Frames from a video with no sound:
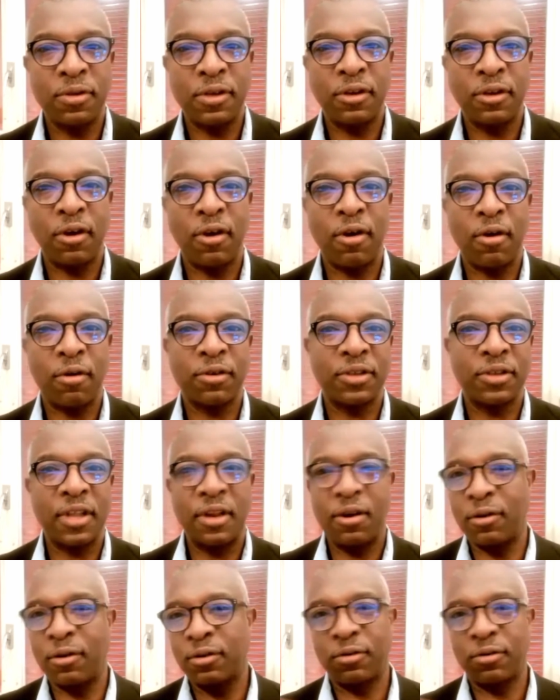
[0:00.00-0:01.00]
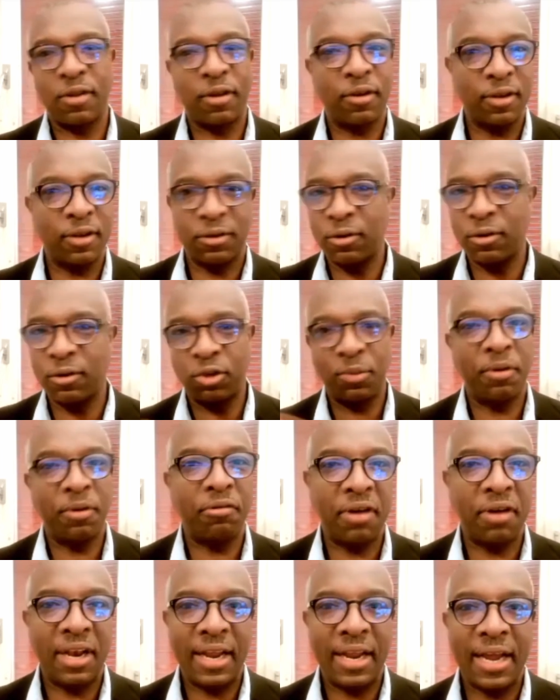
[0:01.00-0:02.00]
the dogs, they know it's going to be
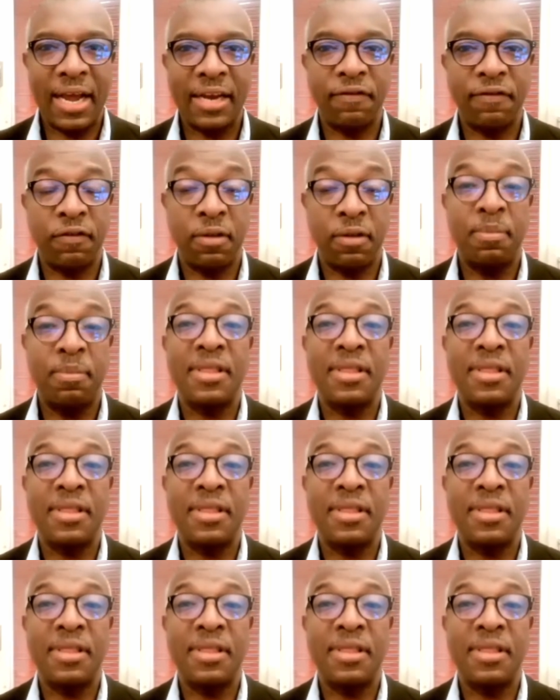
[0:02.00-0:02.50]
really hard for them.